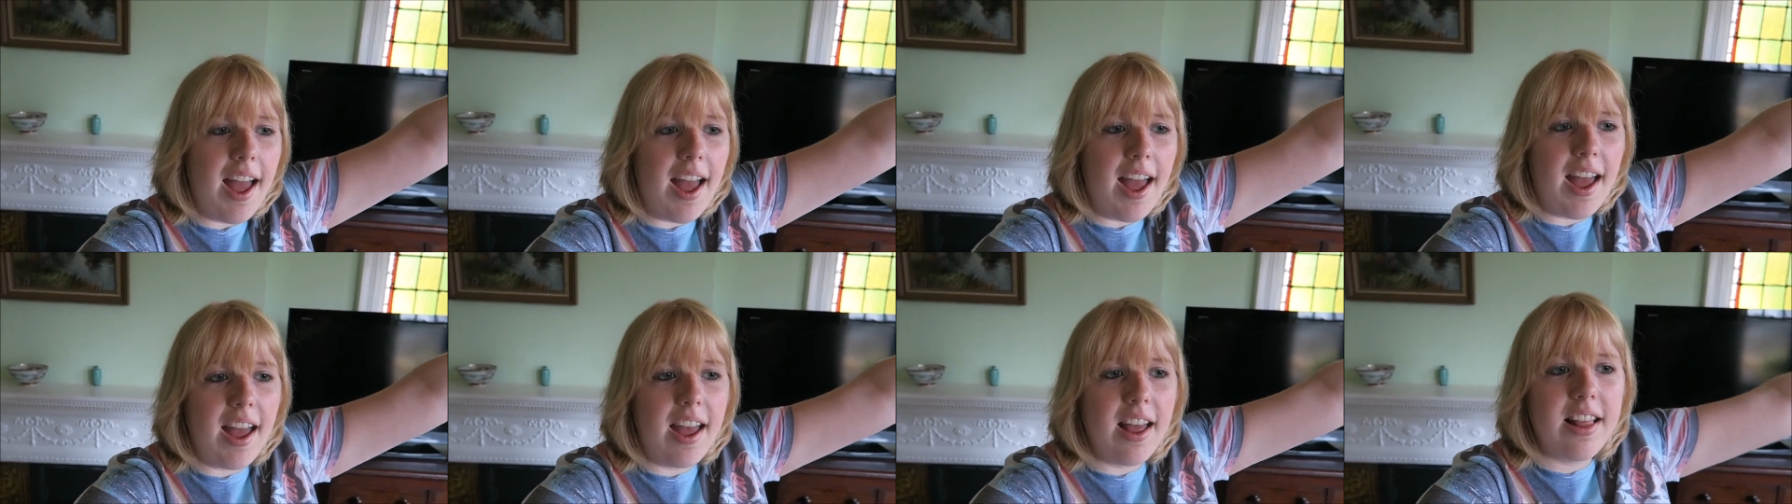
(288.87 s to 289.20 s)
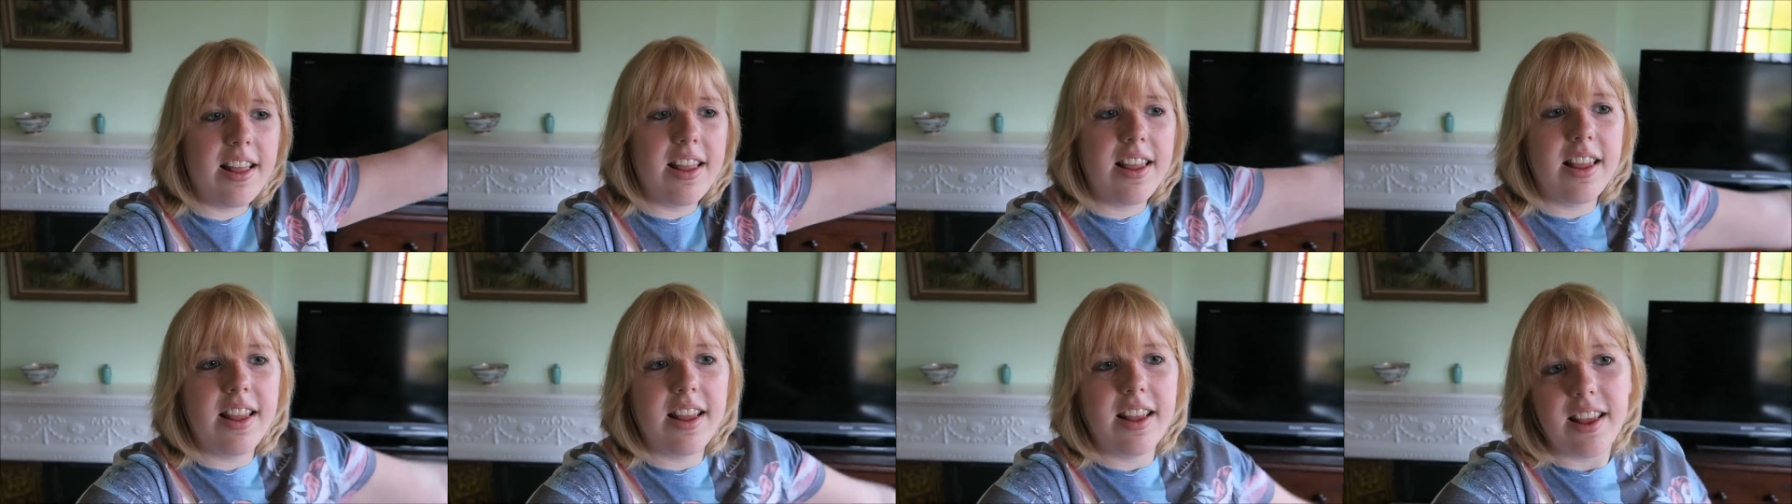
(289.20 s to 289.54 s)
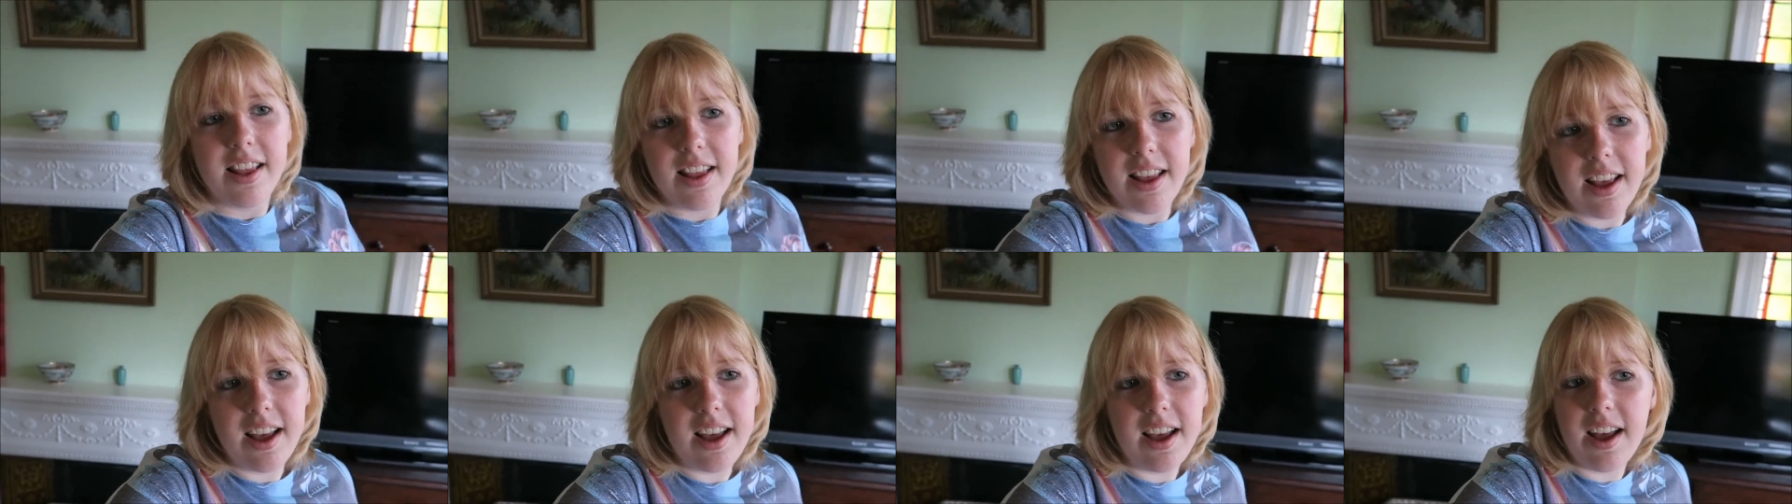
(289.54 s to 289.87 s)
And
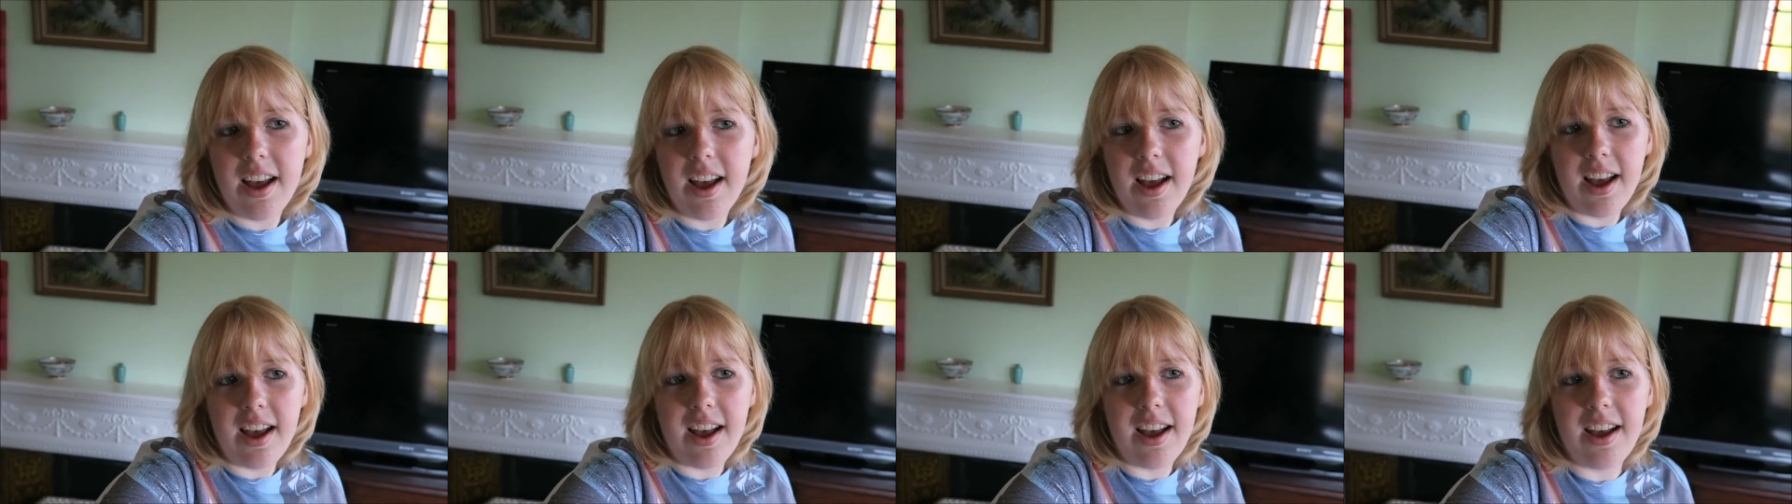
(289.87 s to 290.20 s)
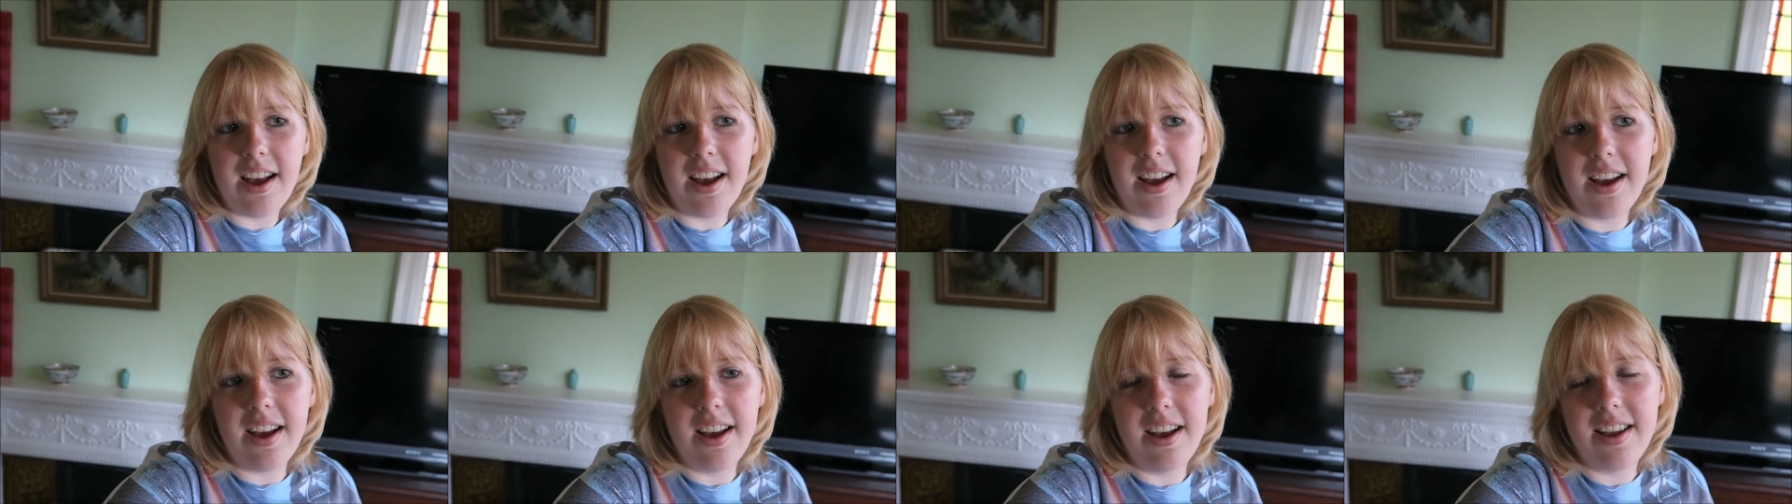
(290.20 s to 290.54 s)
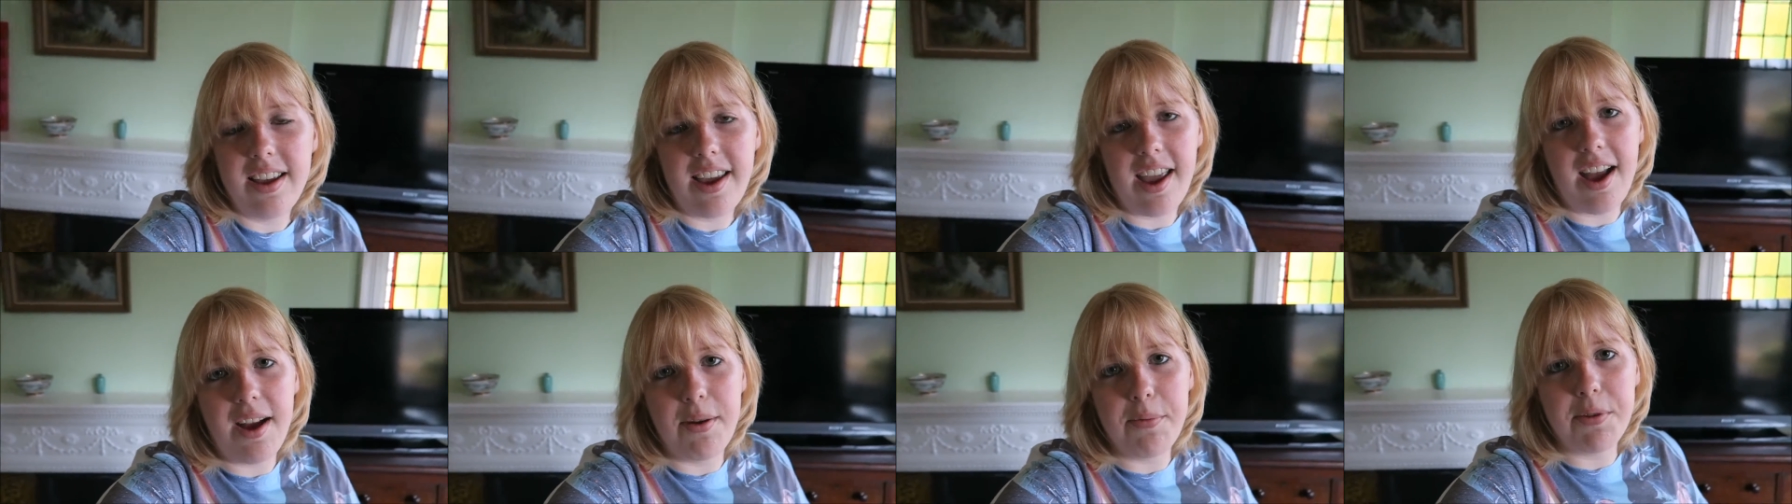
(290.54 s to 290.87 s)

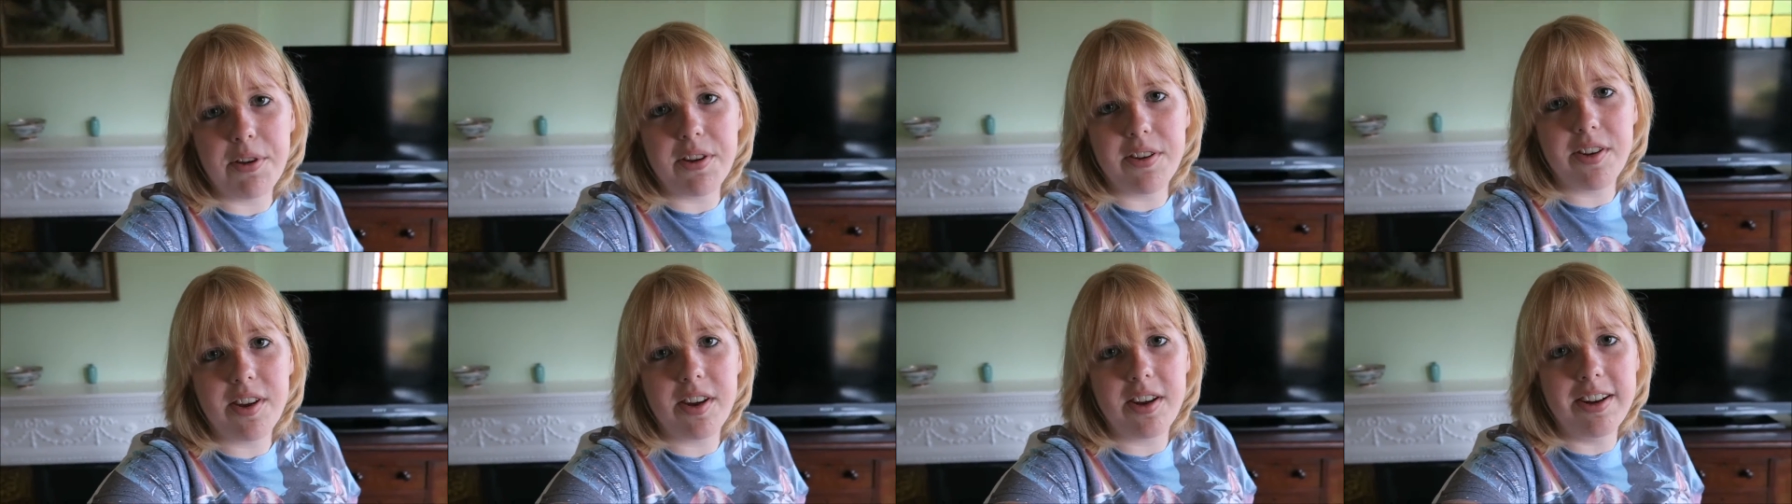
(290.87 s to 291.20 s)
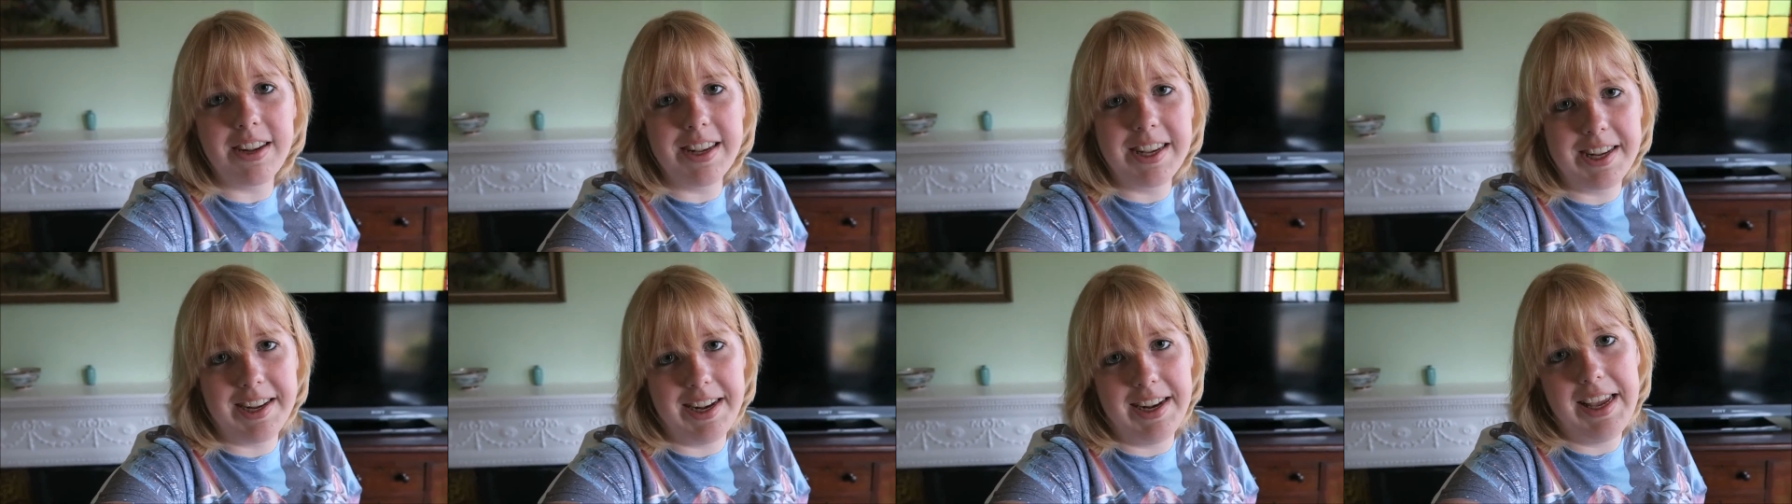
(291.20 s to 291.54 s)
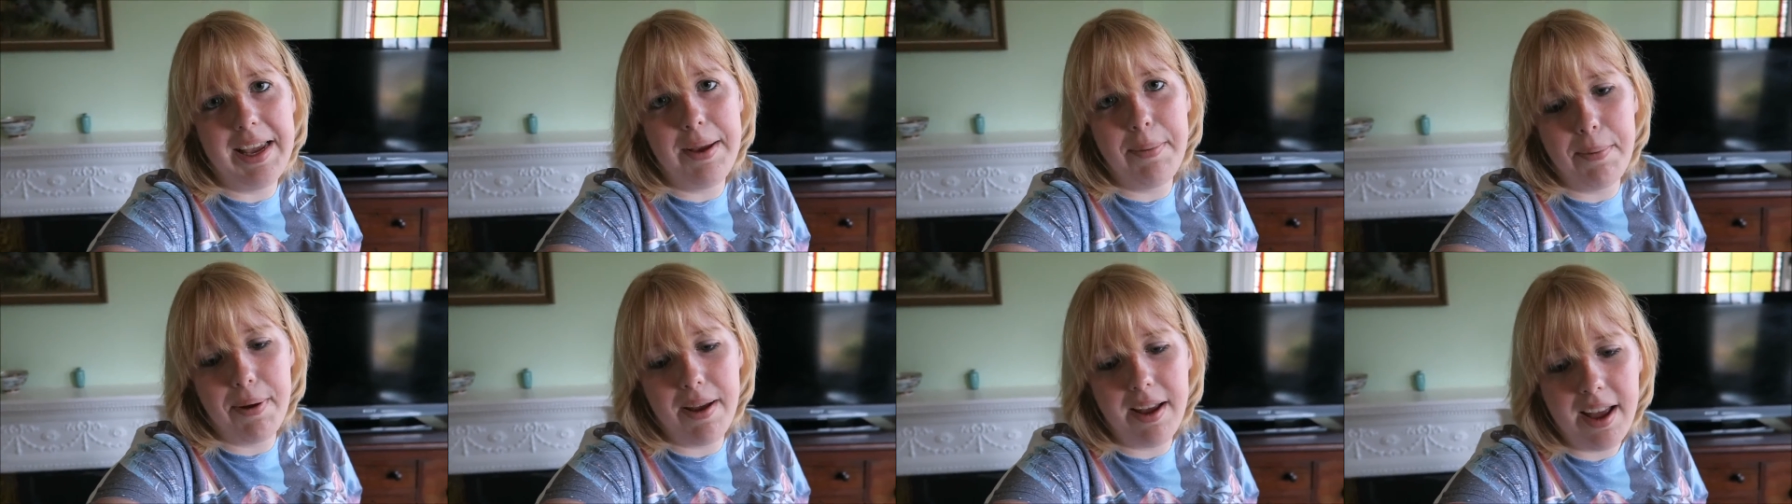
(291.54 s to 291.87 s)
yeah, I'm just gonna
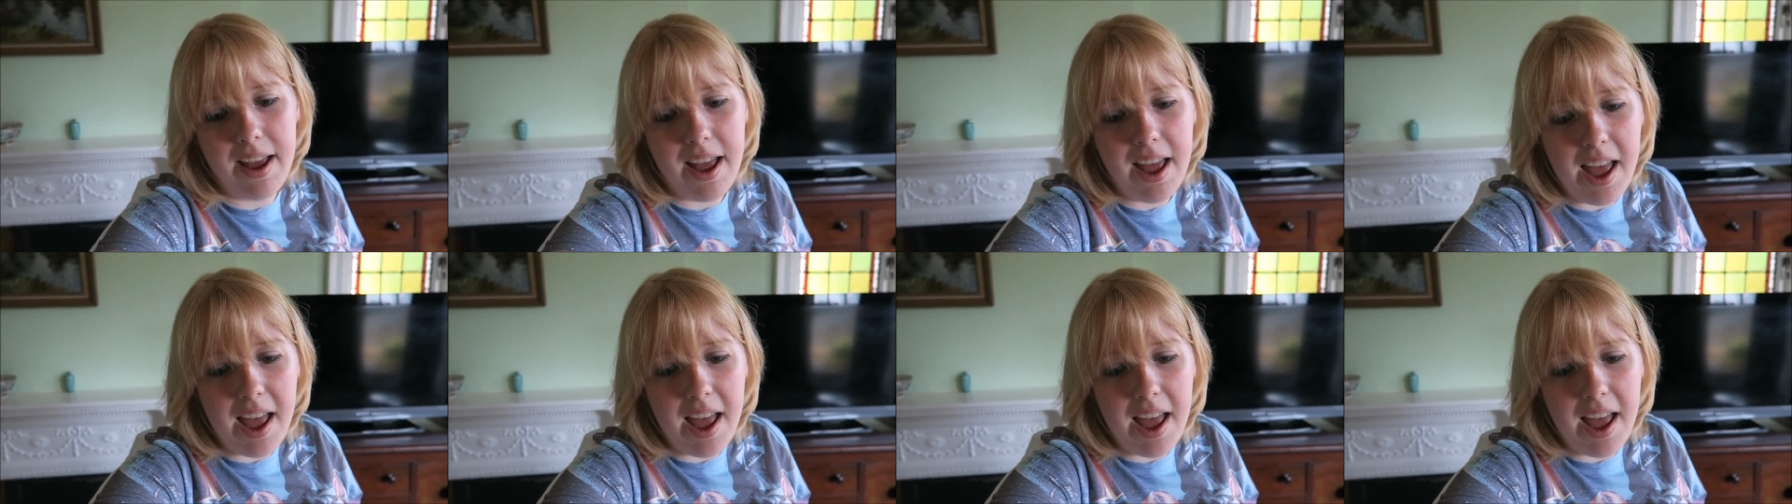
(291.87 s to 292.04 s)
sleep